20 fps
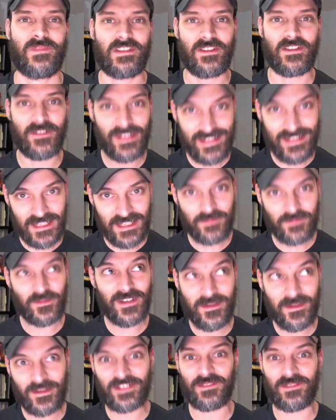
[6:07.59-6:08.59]
So that's
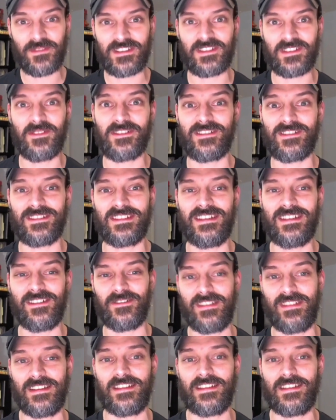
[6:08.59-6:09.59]
pretty much what's going on
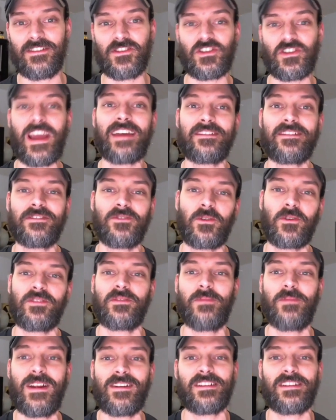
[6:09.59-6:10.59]
here in the shattered
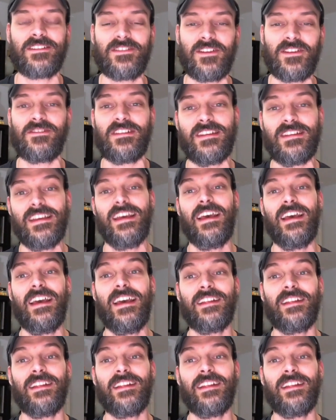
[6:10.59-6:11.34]
North American Union.